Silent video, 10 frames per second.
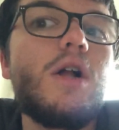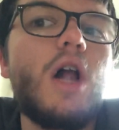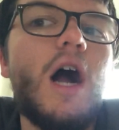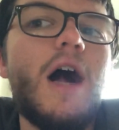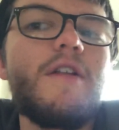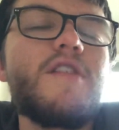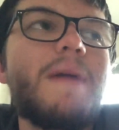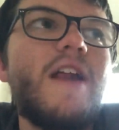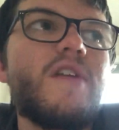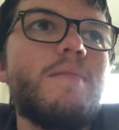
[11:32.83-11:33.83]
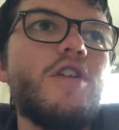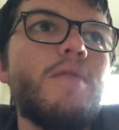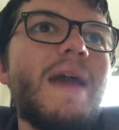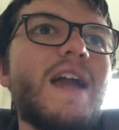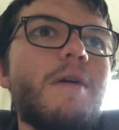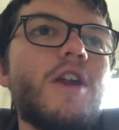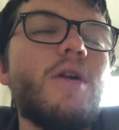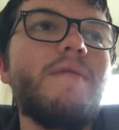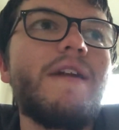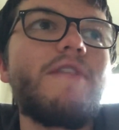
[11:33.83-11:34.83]
It doesn't matter the computer you make them on. You don't
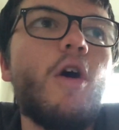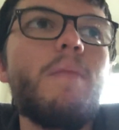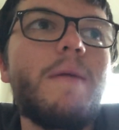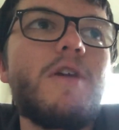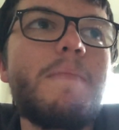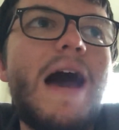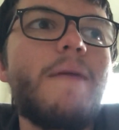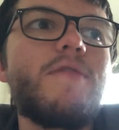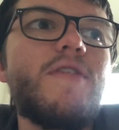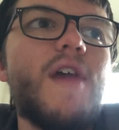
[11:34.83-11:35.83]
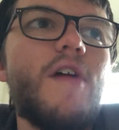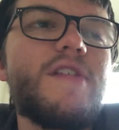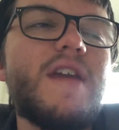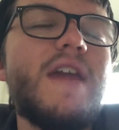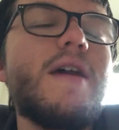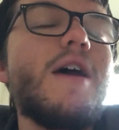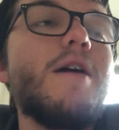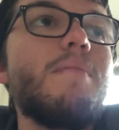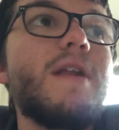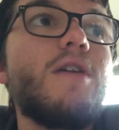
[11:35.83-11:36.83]
even have to open them. You can mount them to the VLC,
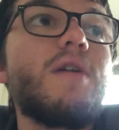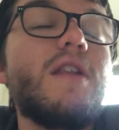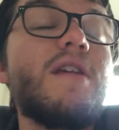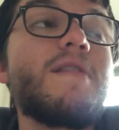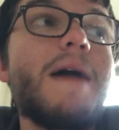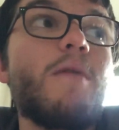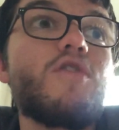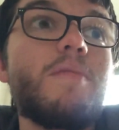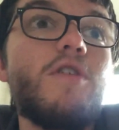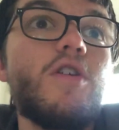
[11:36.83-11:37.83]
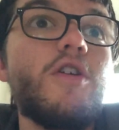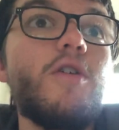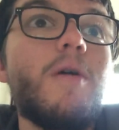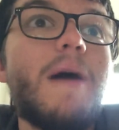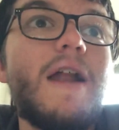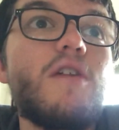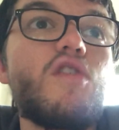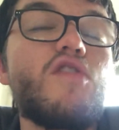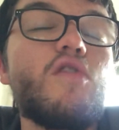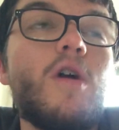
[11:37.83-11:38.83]
but it doesn't matter which computer you do them on. You
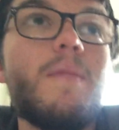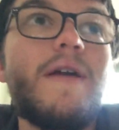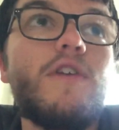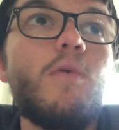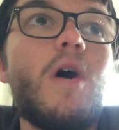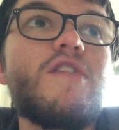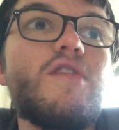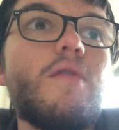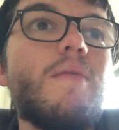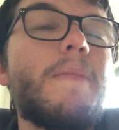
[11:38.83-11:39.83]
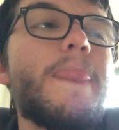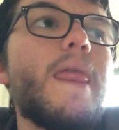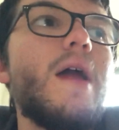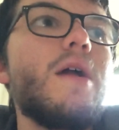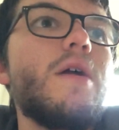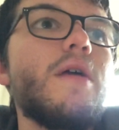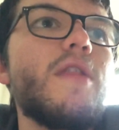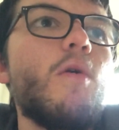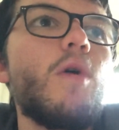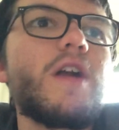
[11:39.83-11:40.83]
just store them wherever you want to.
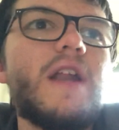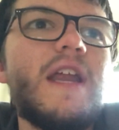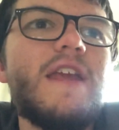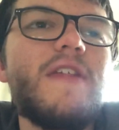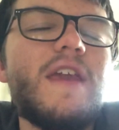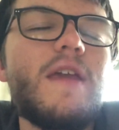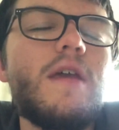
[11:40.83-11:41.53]
They'll work on anything.